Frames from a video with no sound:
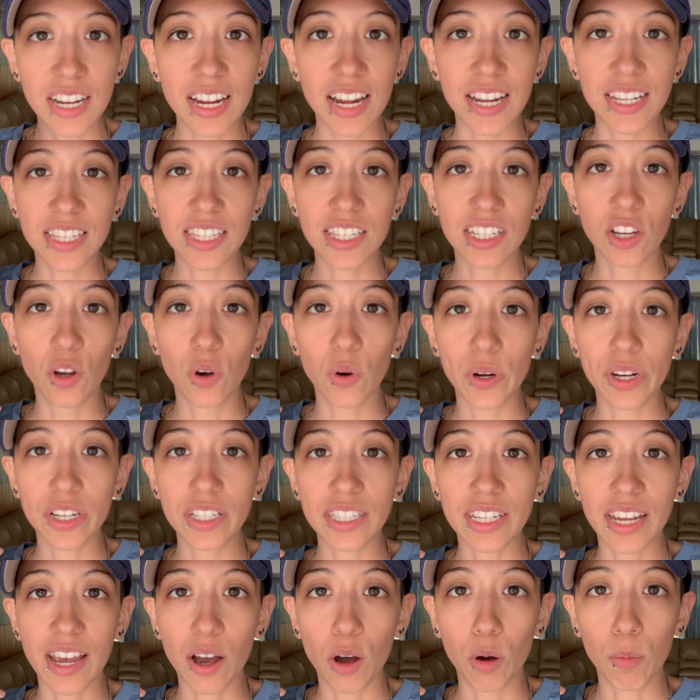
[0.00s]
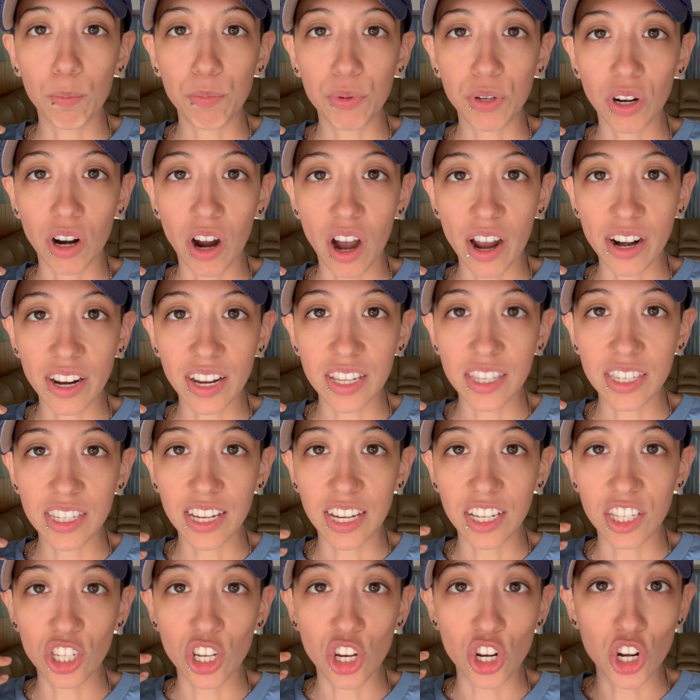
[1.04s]
it's going to help your audience
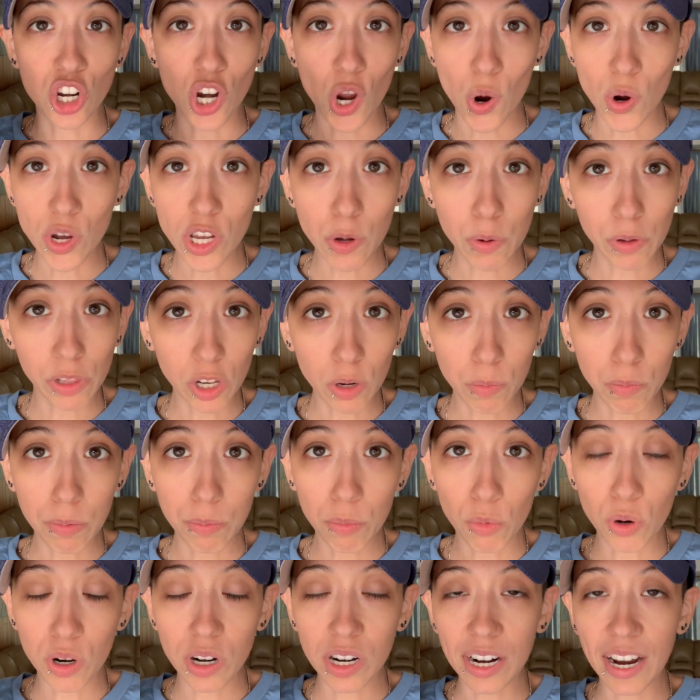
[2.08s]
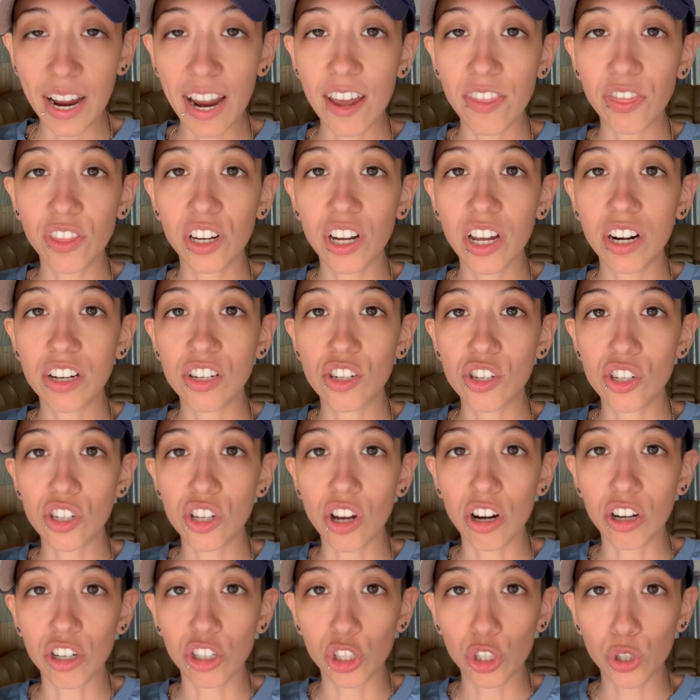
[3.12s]
get to know you a little bit more and they're gonna
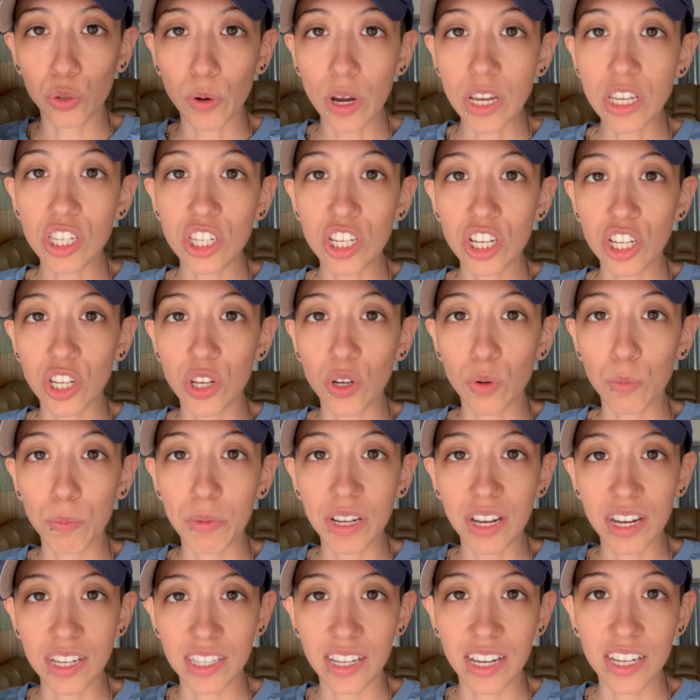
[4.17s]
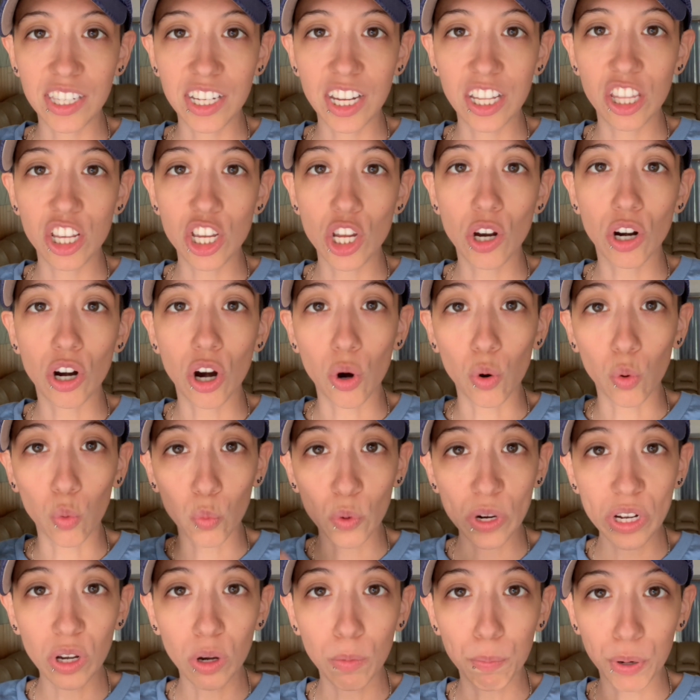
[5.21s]
start trusting you because they see that you're a
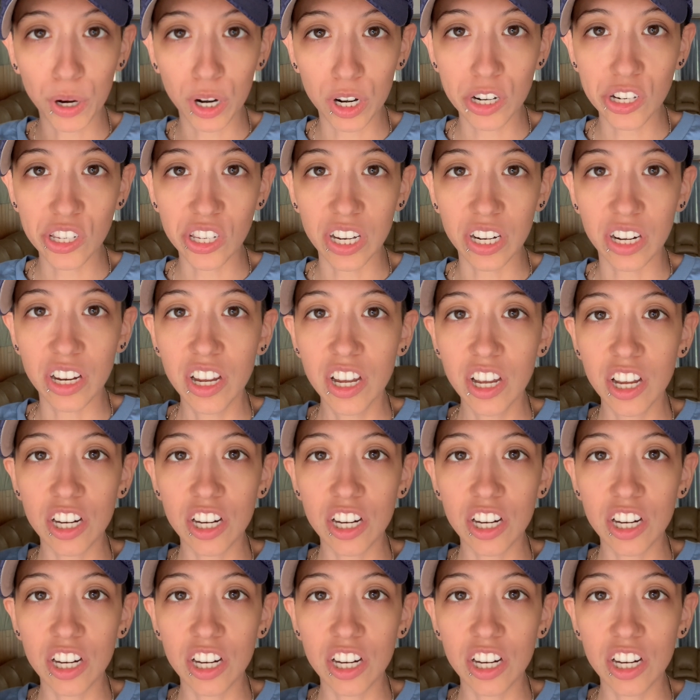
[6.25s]
real person,